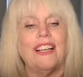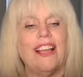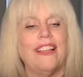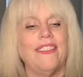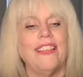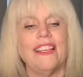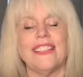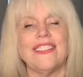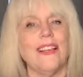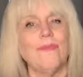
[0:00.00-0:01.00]
And
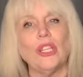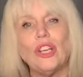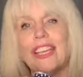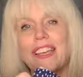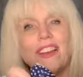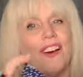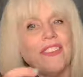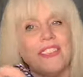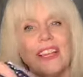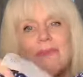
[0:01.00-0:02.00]
this, I'm looking all
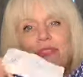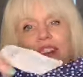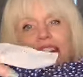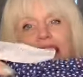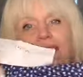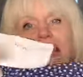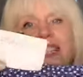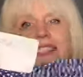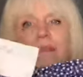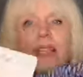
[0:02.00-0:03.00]
the time for navy,
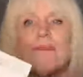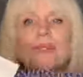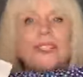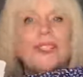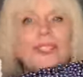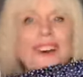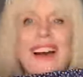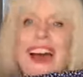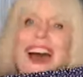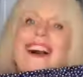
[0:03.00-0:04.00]
something blue.
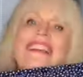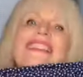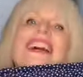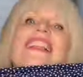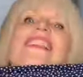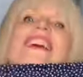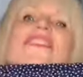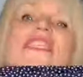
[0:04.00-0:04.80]
I love